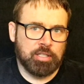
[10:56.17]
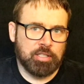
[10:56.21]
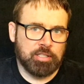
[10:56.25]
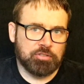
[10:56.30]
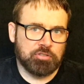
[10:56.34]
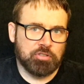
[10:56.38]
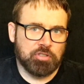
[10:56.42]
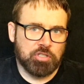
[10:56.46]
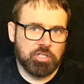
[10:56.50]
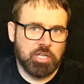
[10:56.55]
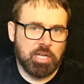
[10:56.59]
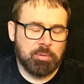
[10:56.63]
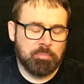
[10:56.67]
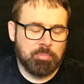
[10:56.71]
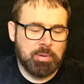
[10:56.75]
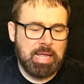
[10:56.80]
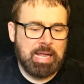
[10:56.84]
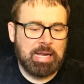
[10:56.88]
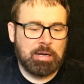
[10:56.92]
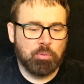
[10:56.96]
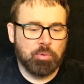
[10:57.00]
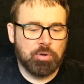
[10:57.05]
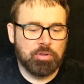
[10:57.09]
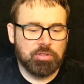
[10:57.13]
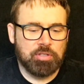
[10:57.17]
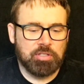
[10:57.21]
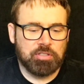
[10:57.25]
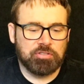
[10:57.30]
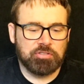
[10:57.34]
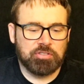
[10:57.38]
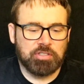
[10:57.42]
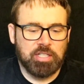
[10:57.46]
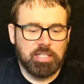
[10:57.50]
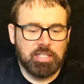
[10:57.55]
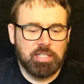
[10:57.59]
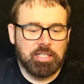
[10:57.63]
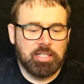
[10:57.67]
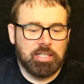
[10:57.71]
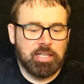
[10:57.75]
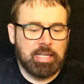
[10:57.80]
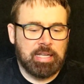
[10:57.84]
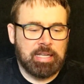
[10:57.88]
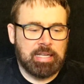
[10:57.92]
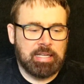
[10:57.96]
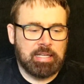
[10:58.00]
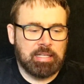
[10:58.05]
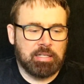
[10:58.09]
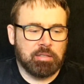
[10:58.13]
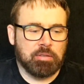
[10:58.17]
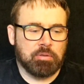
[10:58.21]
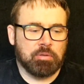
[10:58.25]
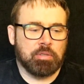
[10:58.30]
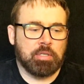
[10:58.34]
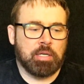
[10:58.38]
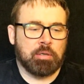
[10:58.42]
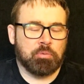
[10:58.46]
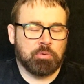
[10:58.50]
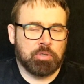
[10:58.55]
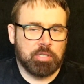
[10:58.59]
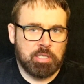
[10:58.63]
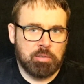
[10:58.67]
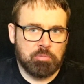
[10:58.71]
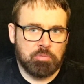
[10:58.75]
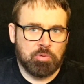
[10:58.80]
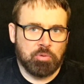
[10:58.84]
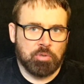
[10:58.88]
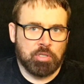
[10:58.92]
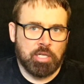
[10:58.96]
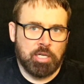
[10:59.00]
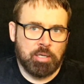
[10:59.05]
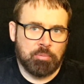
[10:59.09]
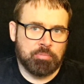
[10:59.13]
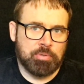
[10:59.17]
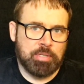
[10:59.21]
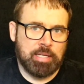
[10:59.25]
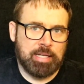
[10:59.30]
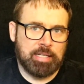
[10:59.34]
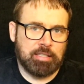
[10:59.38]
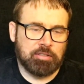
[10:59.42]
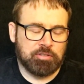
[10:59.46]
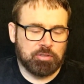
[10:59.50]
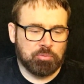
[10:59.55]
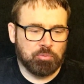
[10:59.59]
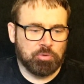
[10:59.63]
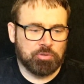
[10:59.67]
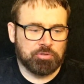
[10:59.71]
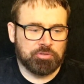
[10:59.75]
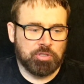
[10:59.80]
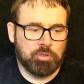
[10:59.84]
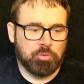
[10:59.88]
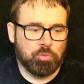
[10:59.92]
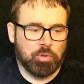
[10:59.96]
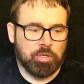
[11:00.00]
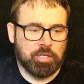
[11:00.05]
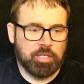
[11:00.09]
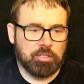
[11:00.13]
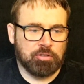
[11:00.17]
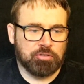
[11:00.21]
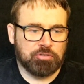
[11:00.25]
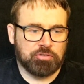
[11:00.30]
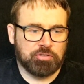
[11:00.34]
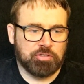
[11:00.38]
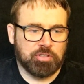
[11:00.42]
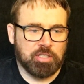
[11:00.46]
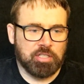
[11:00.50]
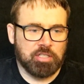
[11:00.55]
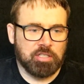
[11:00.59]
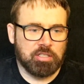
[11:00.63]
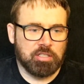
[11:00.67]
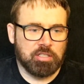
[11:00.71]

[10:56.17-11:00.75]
And listen, check back with us, and I want to keep doing updates, and we'll see what else